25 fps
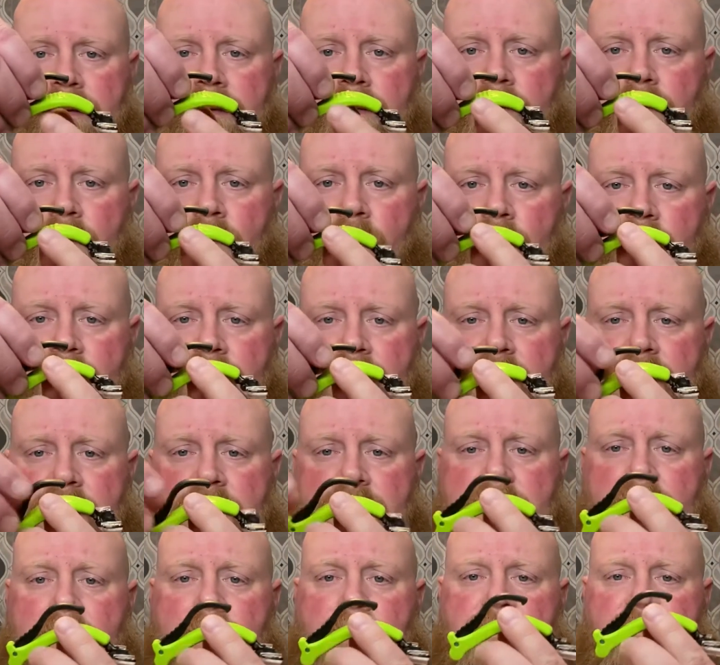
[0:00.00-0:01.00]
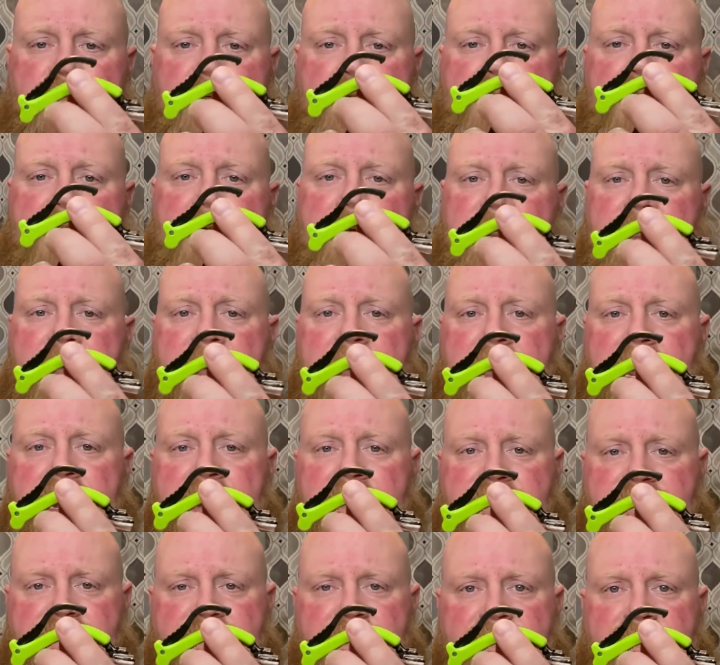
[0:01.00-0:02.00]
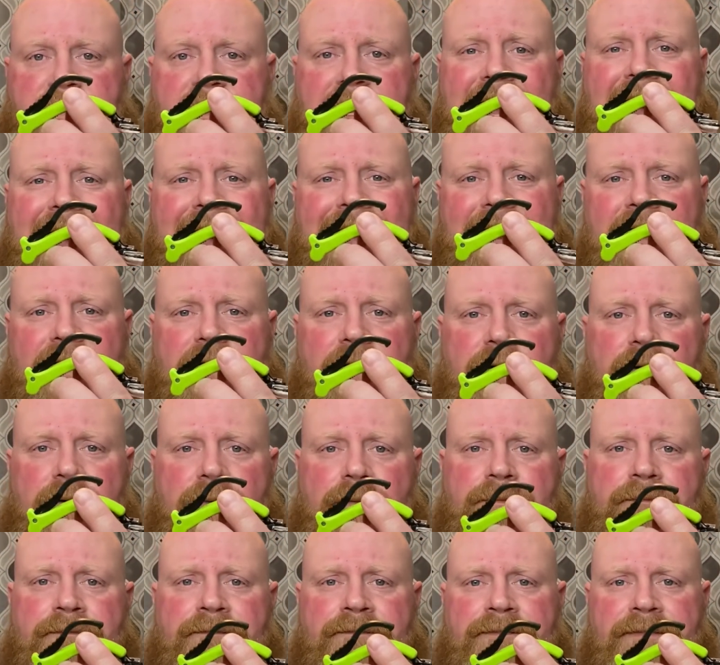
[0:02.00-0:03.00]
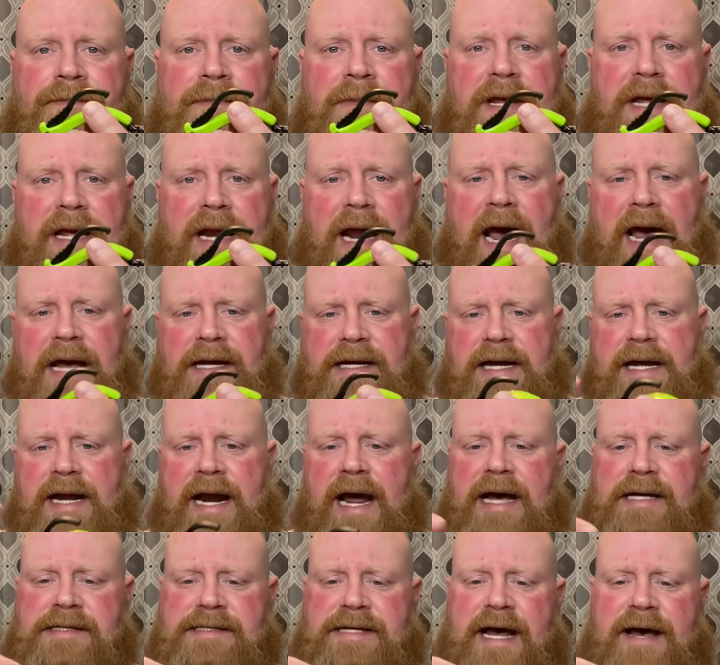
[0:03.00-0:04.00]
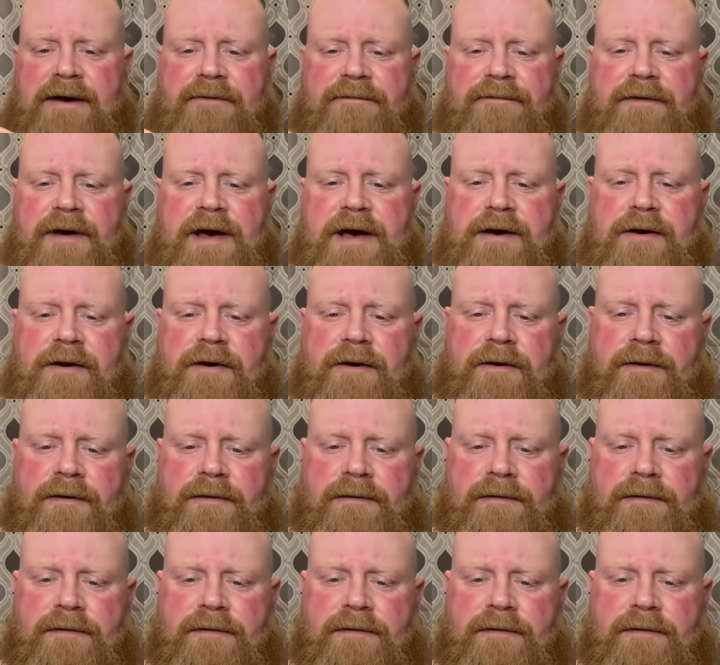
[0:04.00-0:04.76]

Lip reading: One thing you notice about that is it has that finger